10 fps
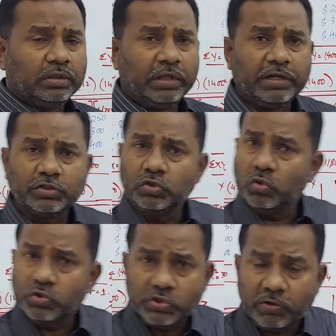there is
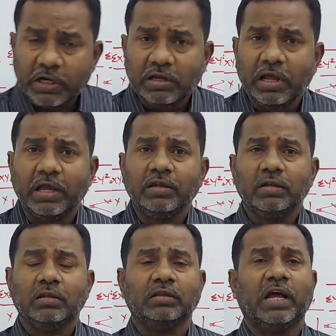no straight line,
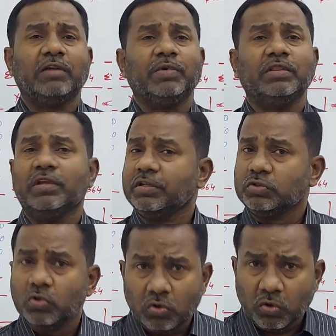that means there
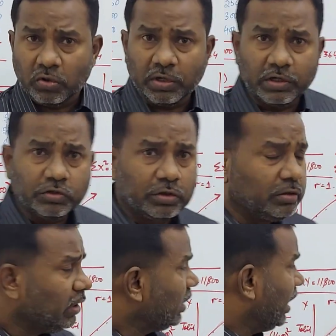is no
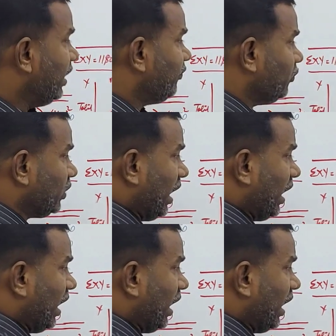correlation. And if you